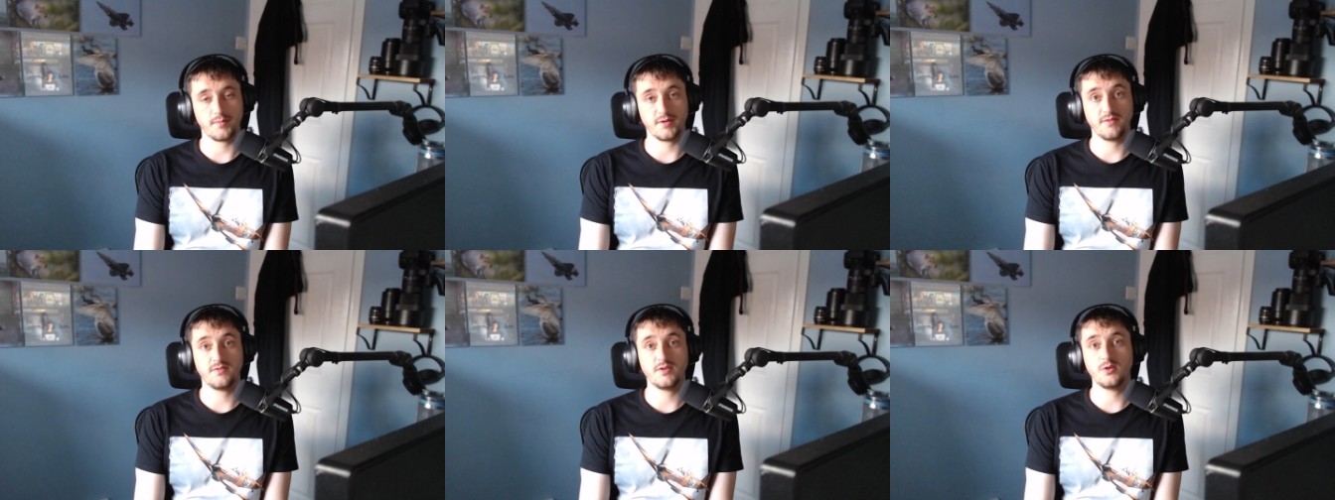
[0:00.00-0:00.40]

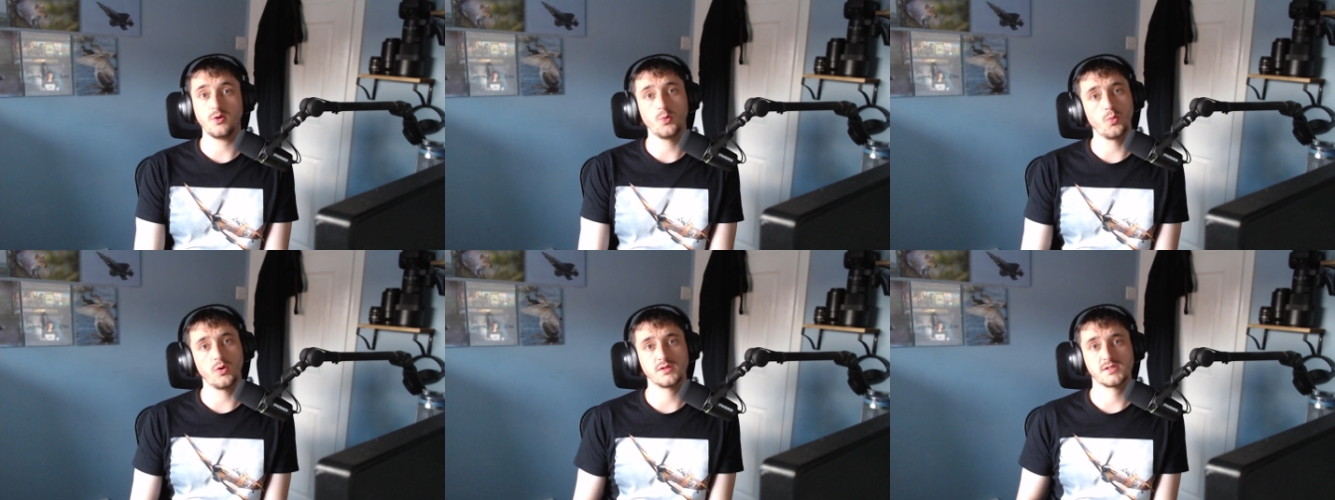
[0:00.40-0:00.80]
And if you
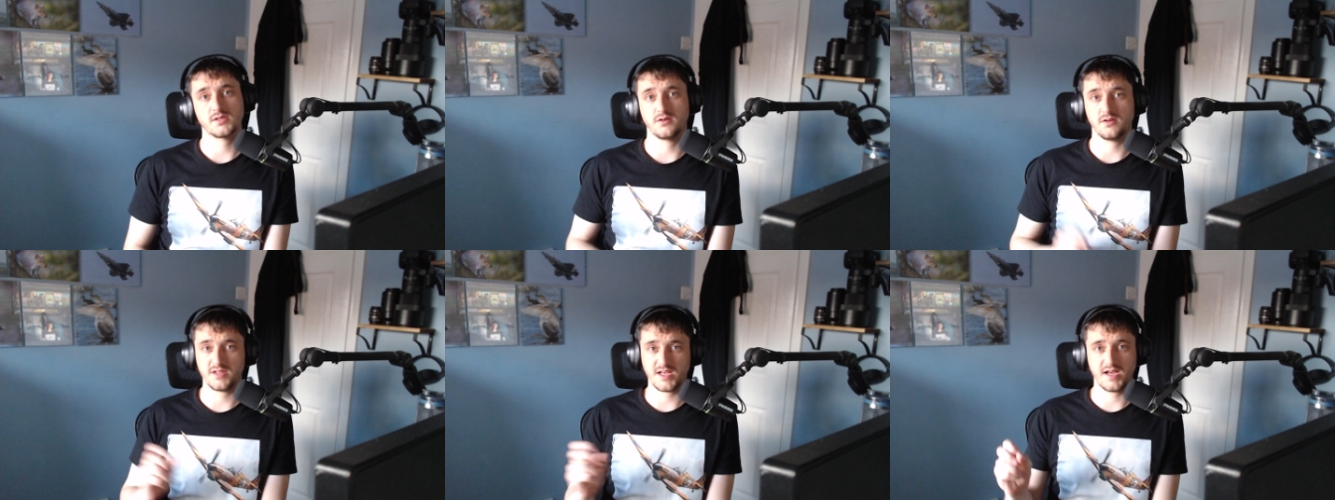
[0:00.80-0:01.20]
do want to
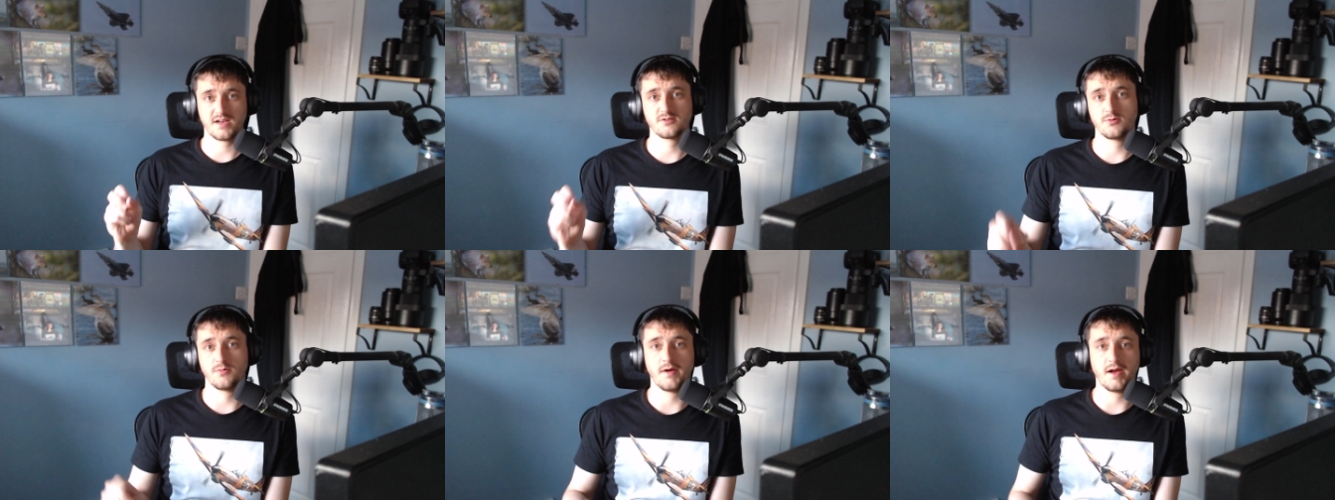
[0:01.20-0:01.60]
go that
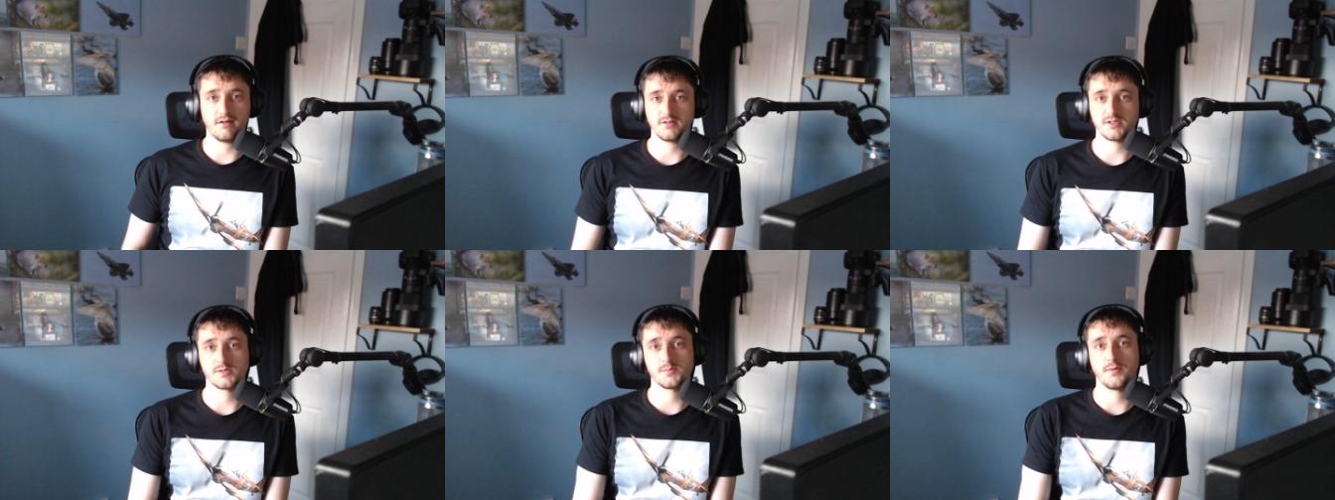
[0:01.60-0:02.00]
extra mile
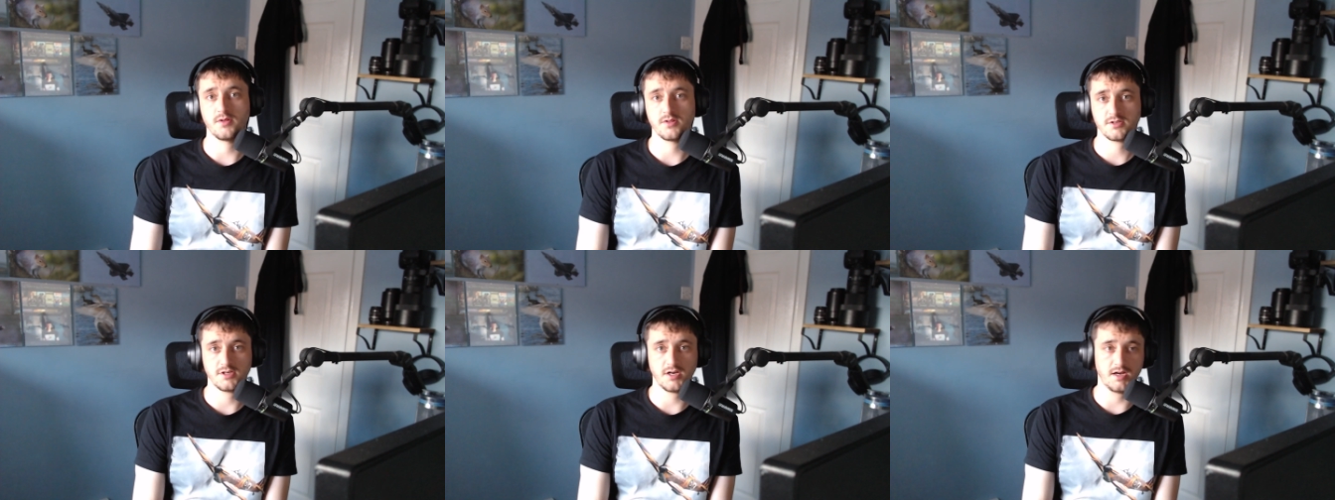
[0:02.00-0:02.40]
and support
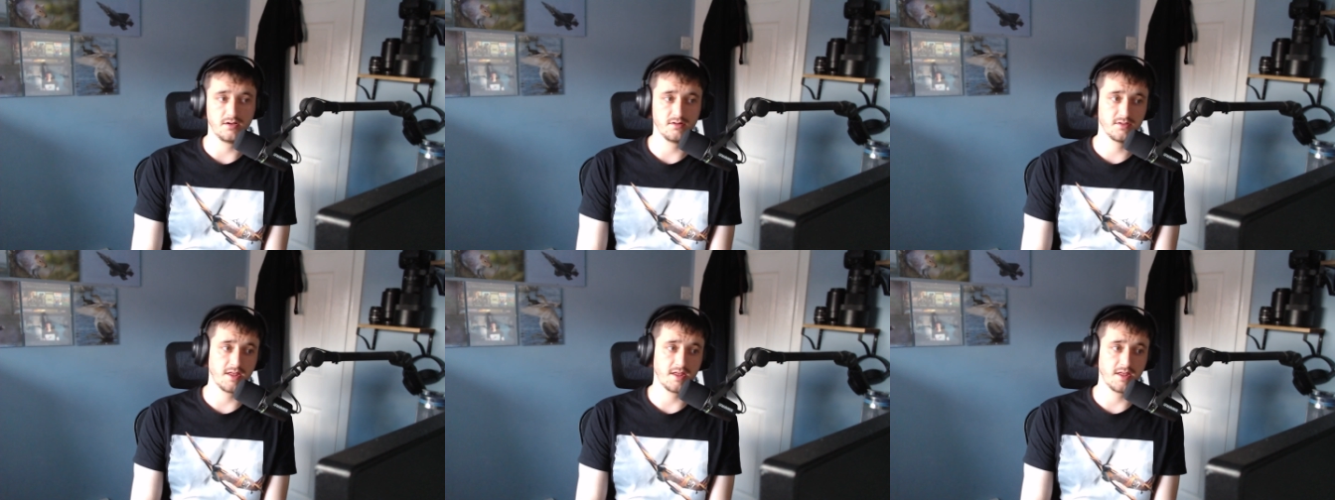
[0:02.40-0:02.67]
the channel,